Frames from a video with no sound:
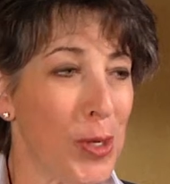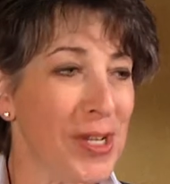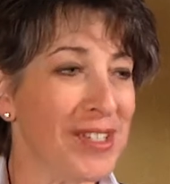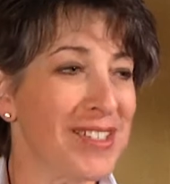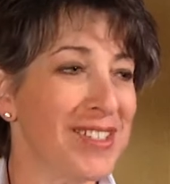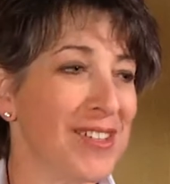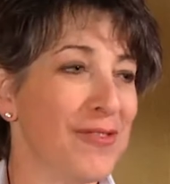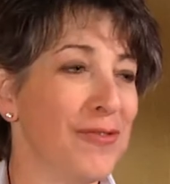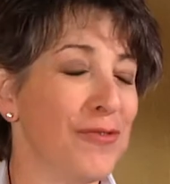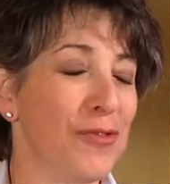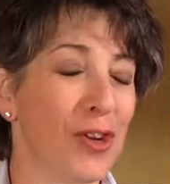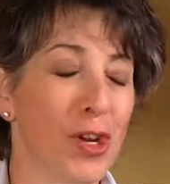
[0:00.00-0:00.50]

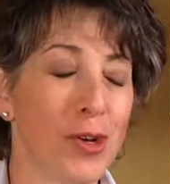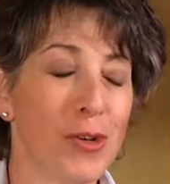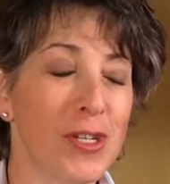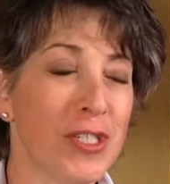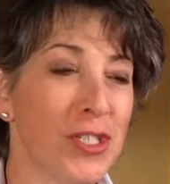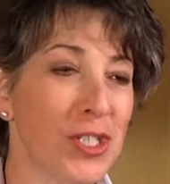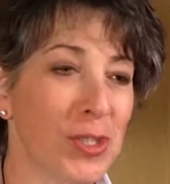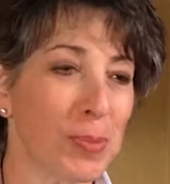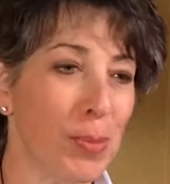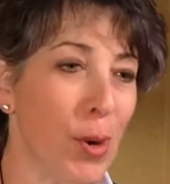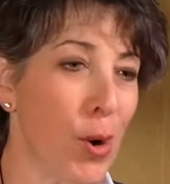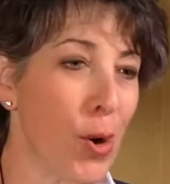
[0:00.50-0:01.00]
it's a very
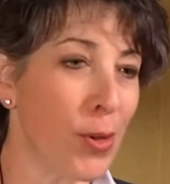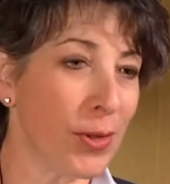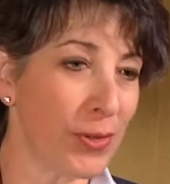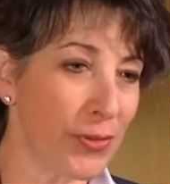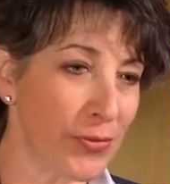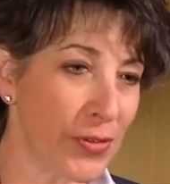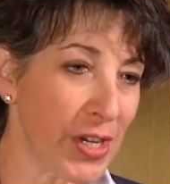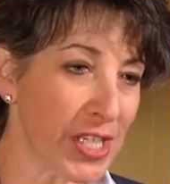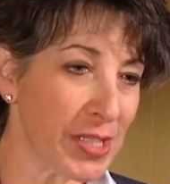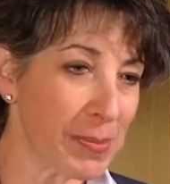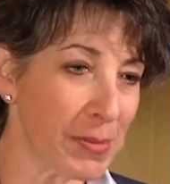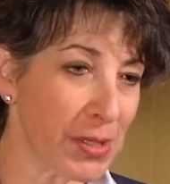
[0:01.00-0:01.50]
small
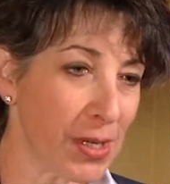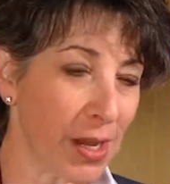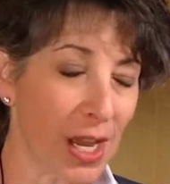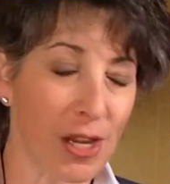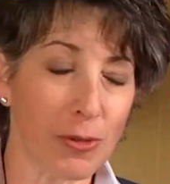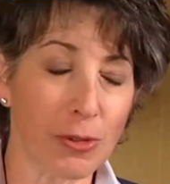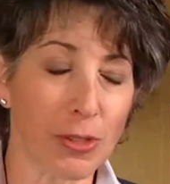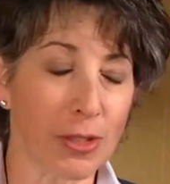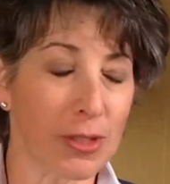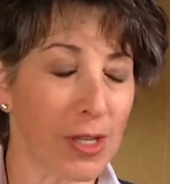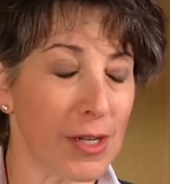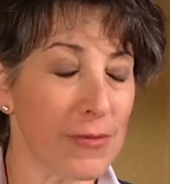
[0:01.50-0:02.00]
investment. I
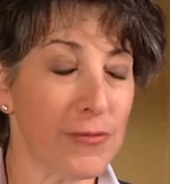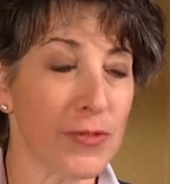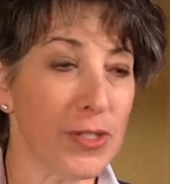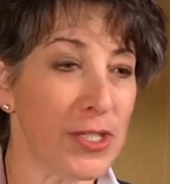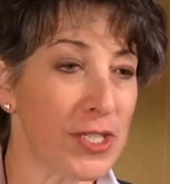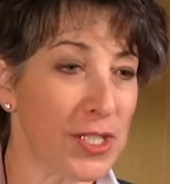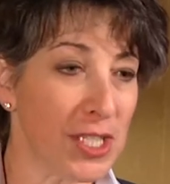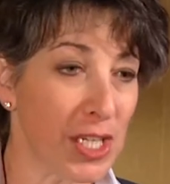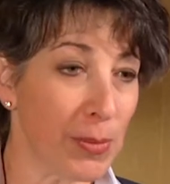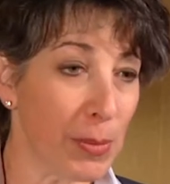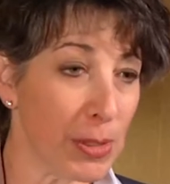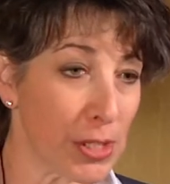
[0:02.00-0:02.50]
would love to
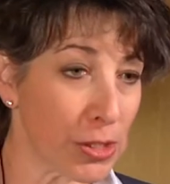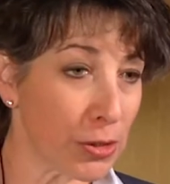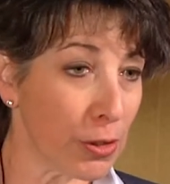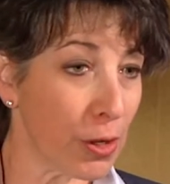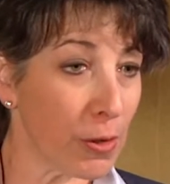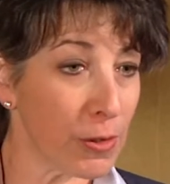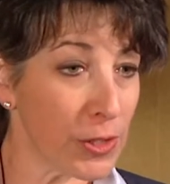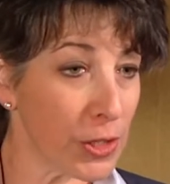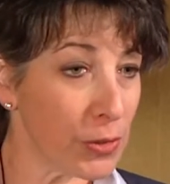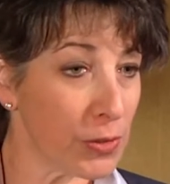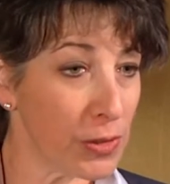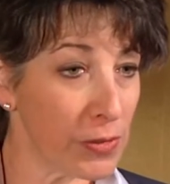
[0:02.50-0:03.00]
see a much
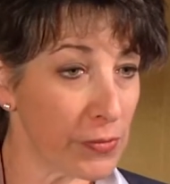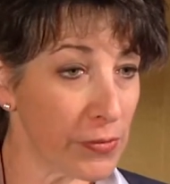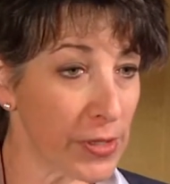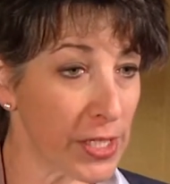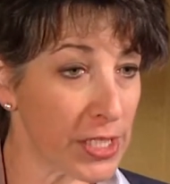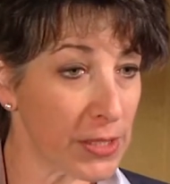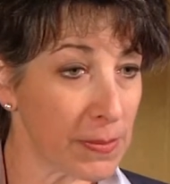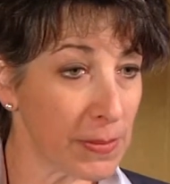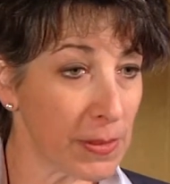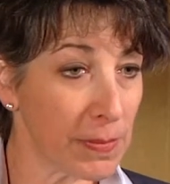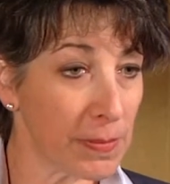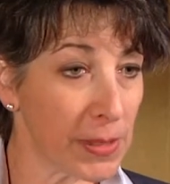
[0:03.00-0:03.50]
larger
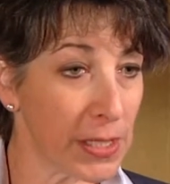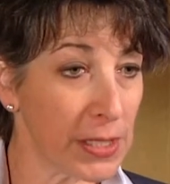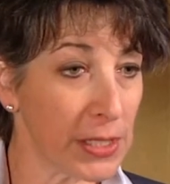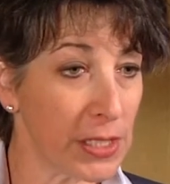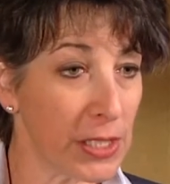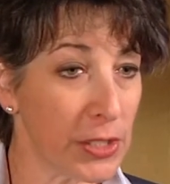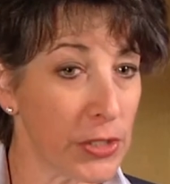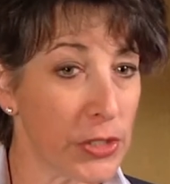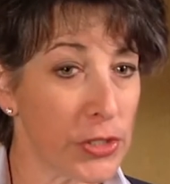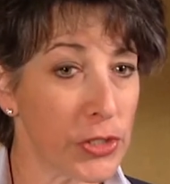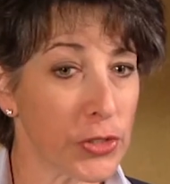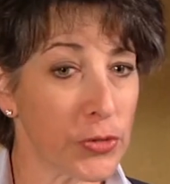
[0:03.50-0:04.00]
investment by
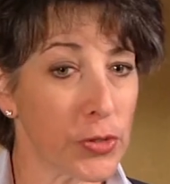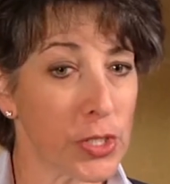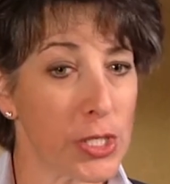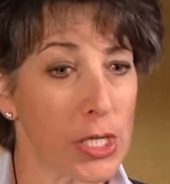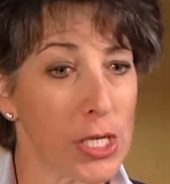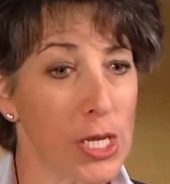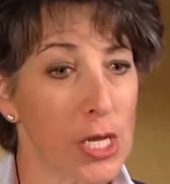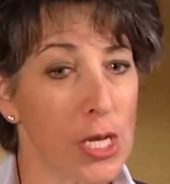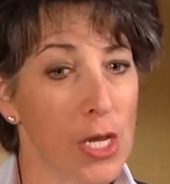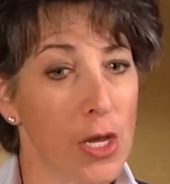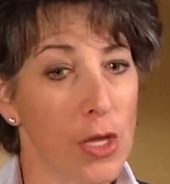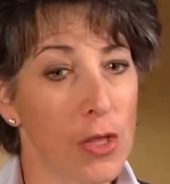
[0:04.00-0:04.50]
the industry.
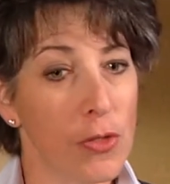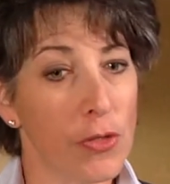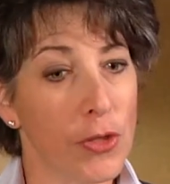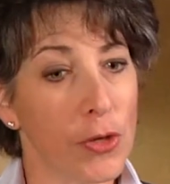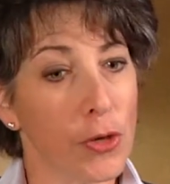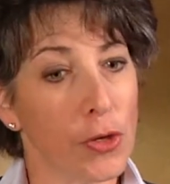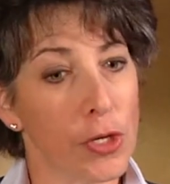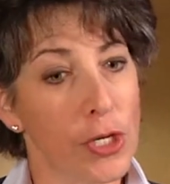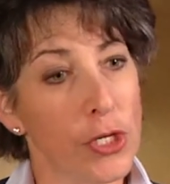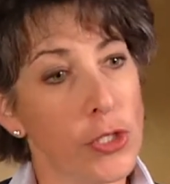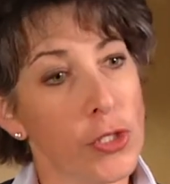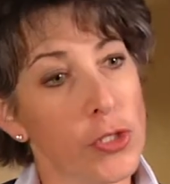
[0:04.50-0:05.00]

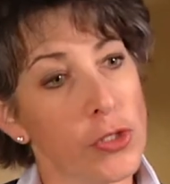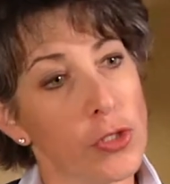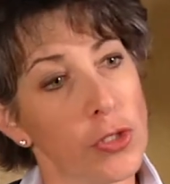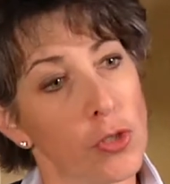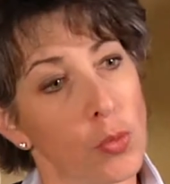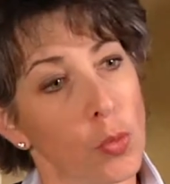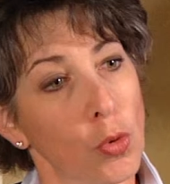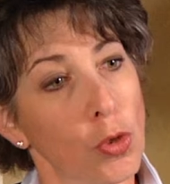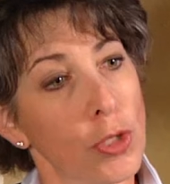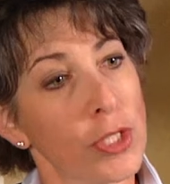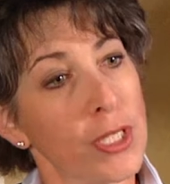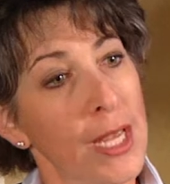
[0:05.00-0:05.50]
There are issues
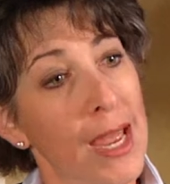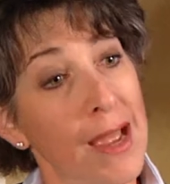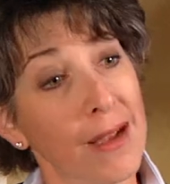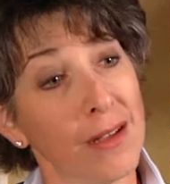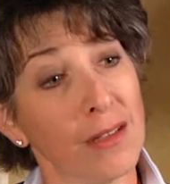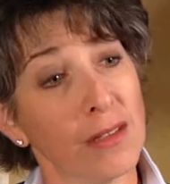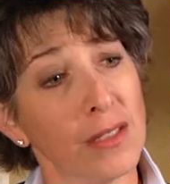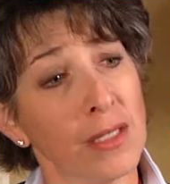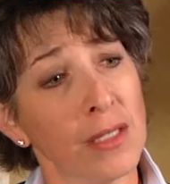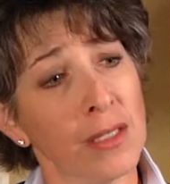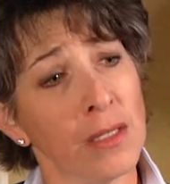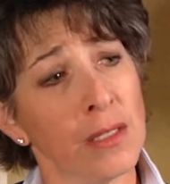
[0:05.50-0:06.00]
that we're
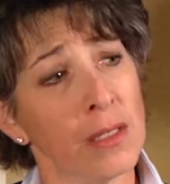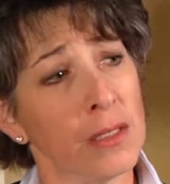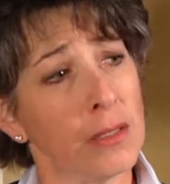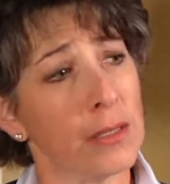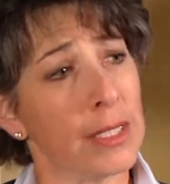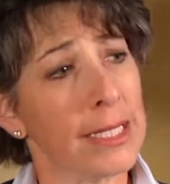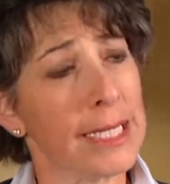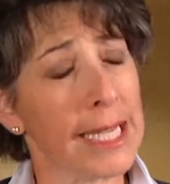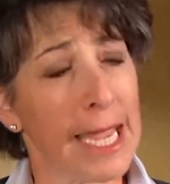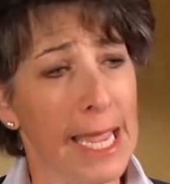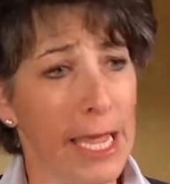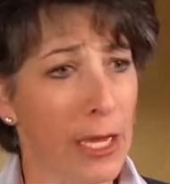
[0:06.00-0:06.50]
tackling,
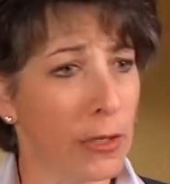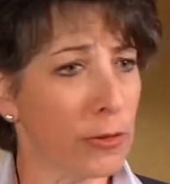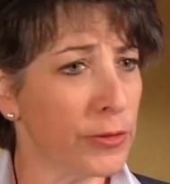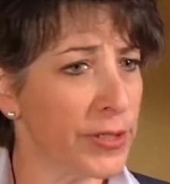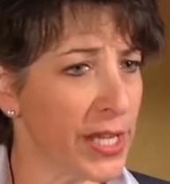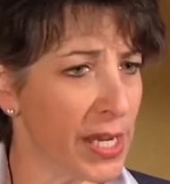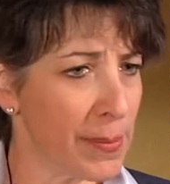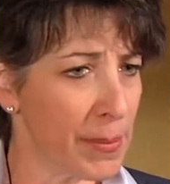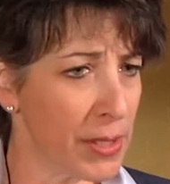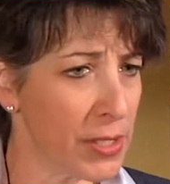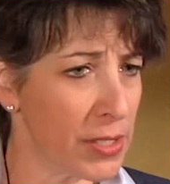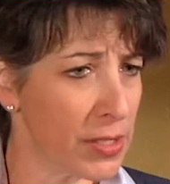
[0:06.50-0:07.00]
like hail
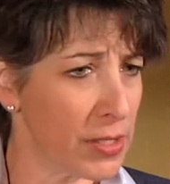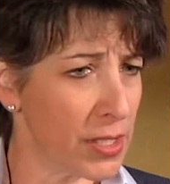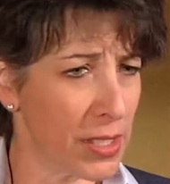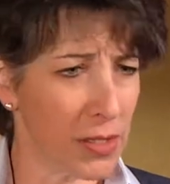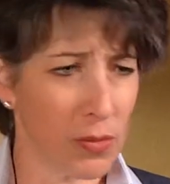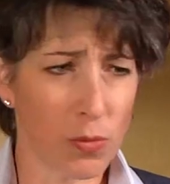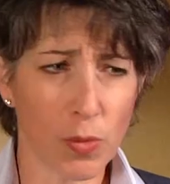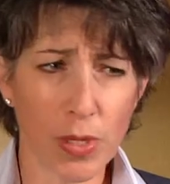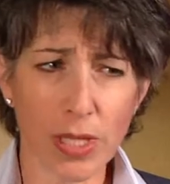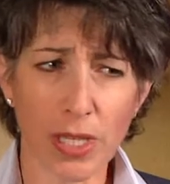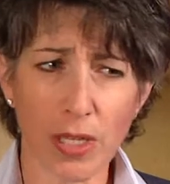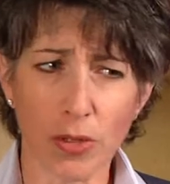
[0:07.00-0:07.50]
damage,
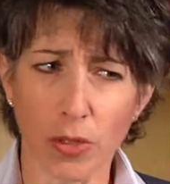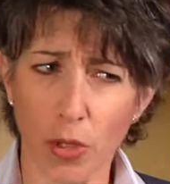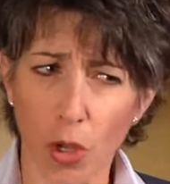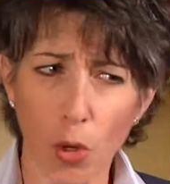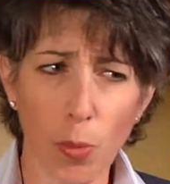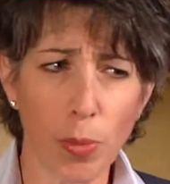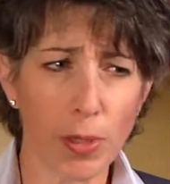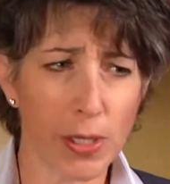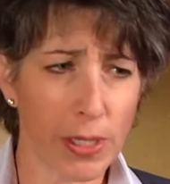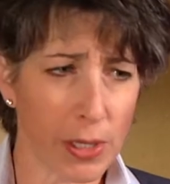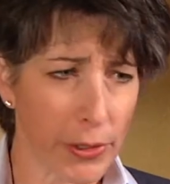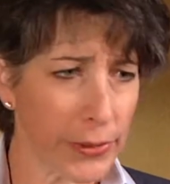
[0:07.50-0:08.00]
that really
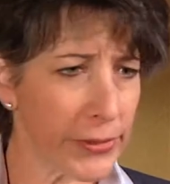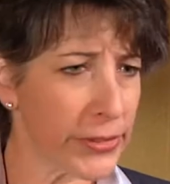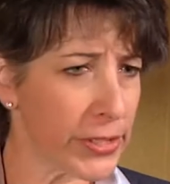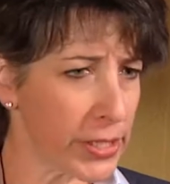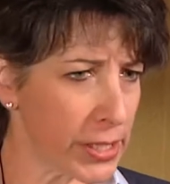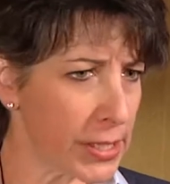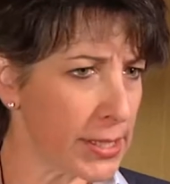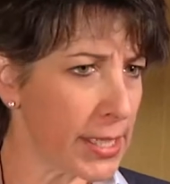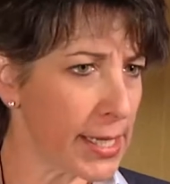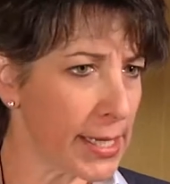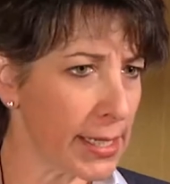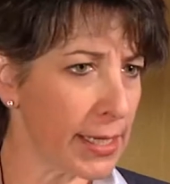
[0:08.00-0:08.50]
nobody else
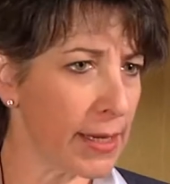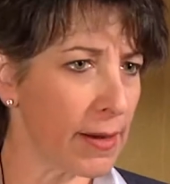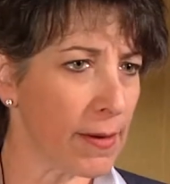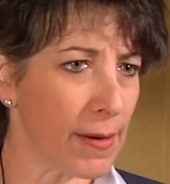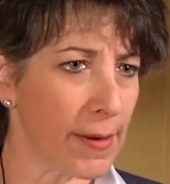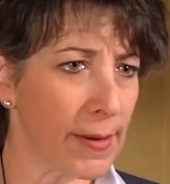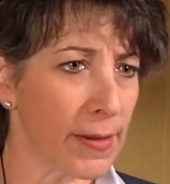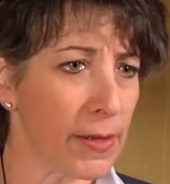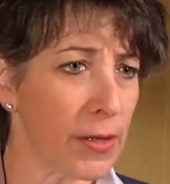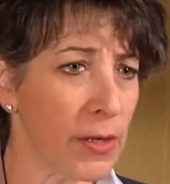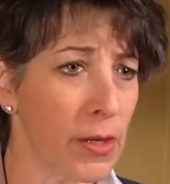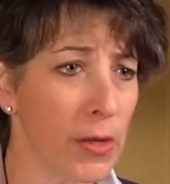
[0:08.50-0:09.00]
is taking
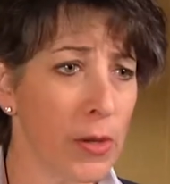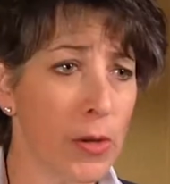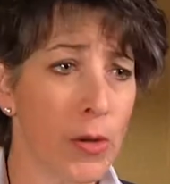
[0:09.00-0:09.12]
on.